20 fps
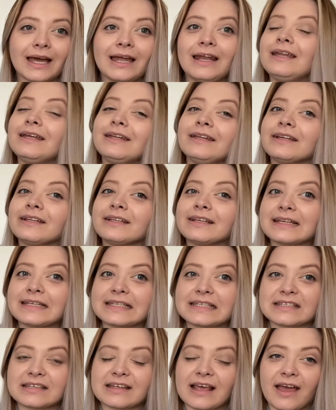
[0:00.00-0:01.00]
Linen
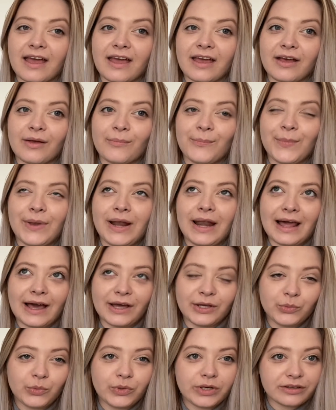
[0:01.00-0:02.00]
is a
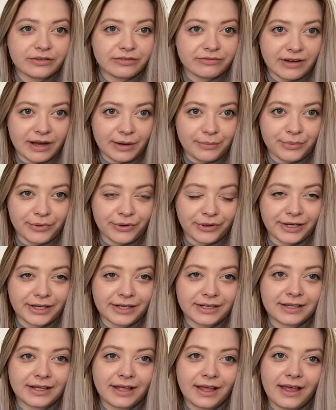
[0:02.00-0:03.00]
lightweight
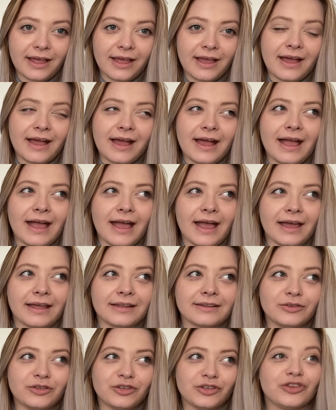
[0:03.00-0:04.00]
fabric,
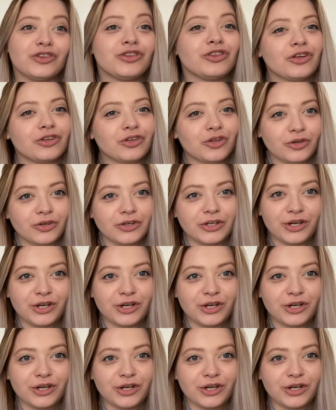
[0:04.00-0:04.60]
and it not only